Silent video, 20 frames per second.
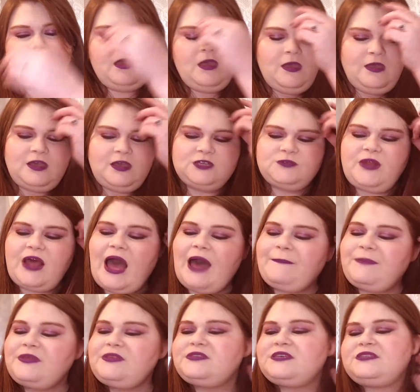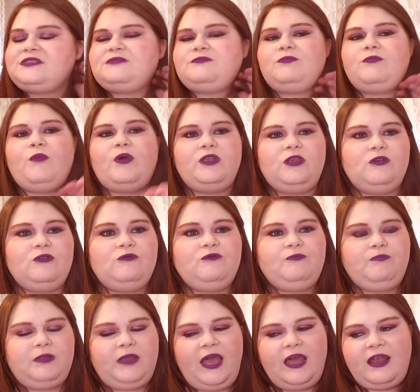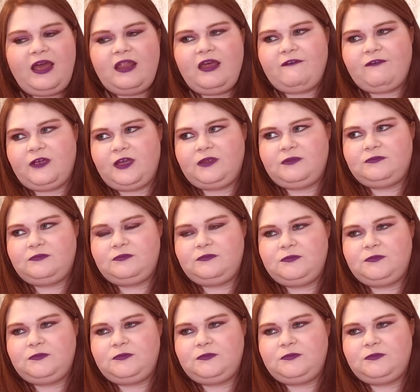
Because what happens is when you plan out every